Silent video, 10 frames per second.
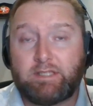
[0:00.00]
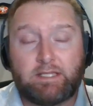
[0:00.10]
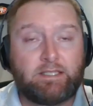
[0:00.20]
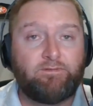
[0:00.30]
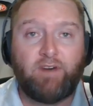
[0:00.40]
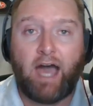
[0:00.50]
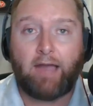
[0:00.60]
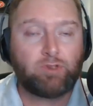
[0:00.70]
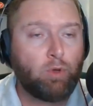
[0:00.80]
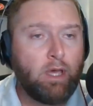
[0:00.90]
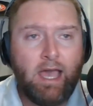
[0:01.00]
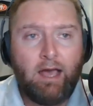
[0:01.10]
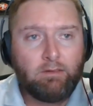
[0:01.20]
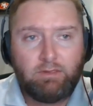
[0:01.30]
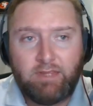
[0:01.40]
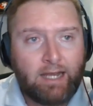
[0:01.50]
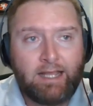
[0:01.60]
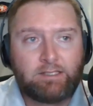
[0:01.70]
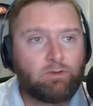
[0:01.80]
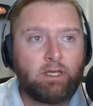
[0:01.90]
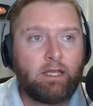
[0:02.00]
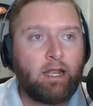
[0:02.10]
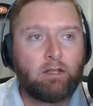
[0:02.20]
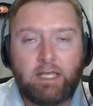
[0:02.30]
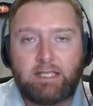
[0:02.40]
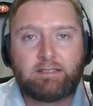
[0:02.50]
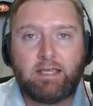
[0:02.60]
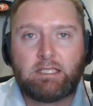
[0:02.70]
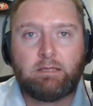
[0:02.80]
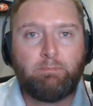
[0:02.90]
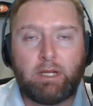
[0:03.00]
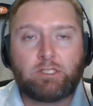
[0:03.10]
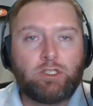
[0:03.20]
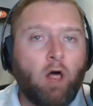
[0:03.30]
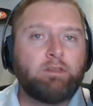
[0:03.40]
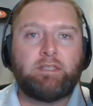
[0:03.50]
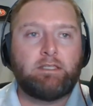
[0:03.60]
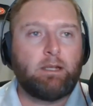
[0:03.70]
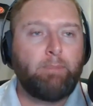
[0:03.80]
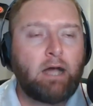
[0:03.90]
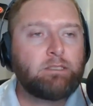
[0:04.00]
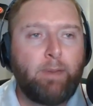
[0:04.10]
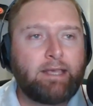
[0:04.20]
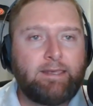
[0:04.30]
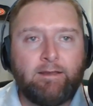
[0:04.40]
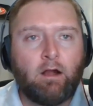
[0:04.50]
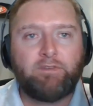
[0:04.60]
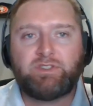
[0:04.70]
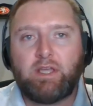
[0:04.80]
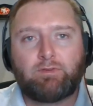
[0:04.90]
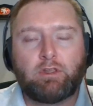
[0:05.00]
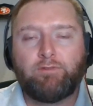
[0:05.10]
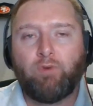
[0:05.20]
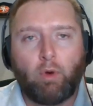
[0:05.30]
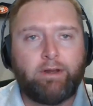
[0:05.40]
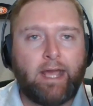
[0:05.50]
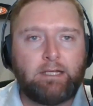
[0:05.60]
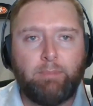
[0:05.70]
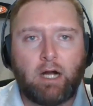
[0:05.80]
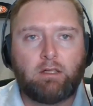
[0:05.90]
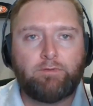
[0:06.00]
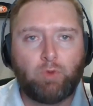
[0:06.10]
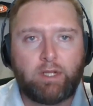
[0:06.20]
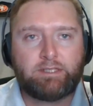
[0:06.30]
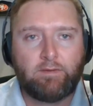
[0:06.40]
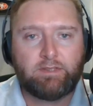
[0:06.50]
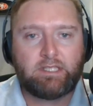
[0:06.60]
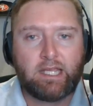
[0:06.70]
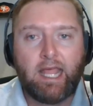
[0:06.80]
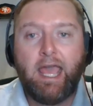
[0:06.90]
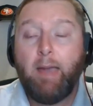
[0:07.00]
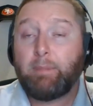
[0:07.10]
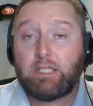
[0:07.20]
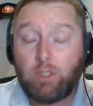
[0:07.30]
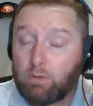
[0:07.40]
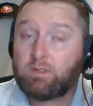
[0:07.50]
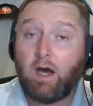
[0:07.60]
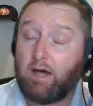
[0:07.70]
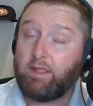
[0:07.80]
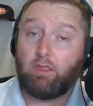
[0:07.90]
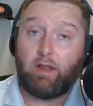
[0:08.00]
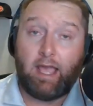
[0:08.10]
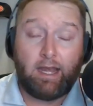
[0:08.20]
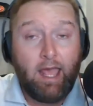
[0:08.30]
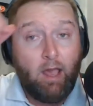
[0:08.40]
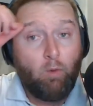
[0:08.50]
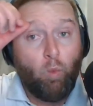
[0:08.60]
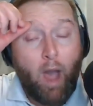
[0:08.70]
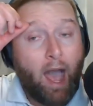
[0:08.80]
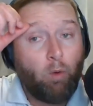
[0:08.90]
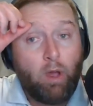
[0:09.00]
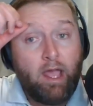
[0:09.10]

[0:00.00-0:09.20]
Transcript: six and five, so not necessarily an elite season, but a solid season, a bounce back year, obviously, after the 4 9 debacle of 2017. But Utah, on the other hand, wow.